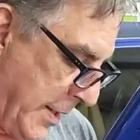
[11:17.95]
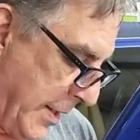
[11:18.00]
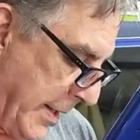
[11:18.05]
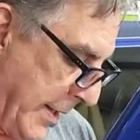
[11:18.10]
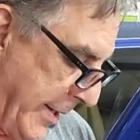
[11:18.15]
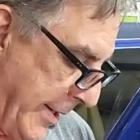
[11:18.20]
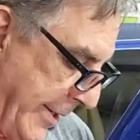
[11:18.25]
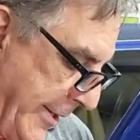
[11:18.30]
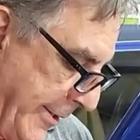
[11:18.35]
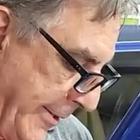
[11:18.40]

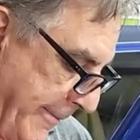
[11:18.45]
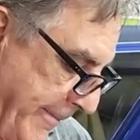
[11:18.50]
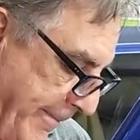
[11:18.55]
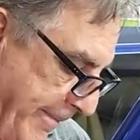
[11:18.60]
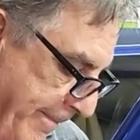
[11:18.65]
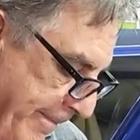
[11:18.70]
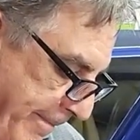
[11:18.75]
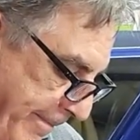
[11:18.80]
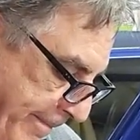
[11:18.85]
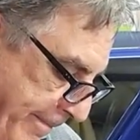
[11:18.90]

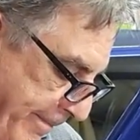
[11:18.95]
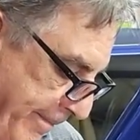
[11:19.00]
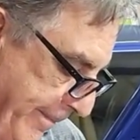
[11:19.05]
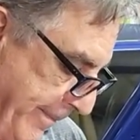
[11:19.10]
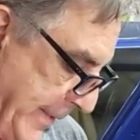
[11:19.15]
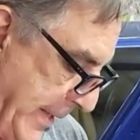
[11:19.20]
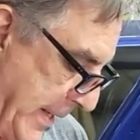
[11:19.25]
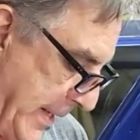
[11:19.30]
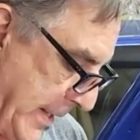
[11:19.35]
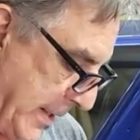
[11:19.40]

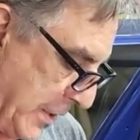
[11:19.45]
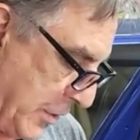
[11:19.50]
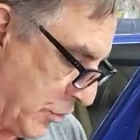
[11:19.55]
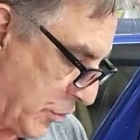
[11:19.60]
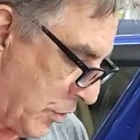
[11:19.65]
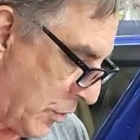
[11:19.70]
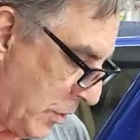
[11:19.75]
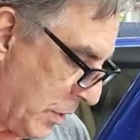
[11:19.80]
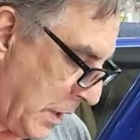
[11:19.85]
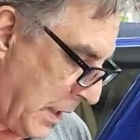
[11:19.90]
Yeah,
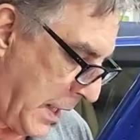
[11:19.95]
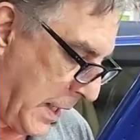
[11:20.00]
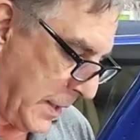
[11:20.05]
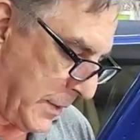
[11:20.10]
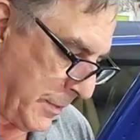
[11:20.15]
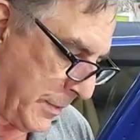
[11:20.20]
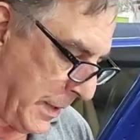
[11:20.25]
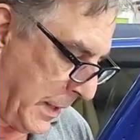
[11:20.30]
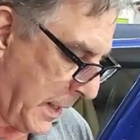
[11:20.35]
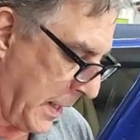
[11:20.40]
control
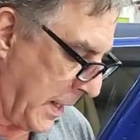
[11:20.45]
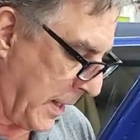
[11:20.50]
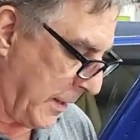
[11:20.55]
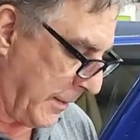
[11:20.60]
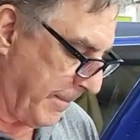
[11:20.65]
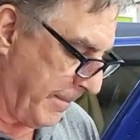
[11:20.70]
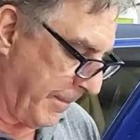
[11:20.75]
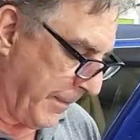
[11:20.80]
heads. We got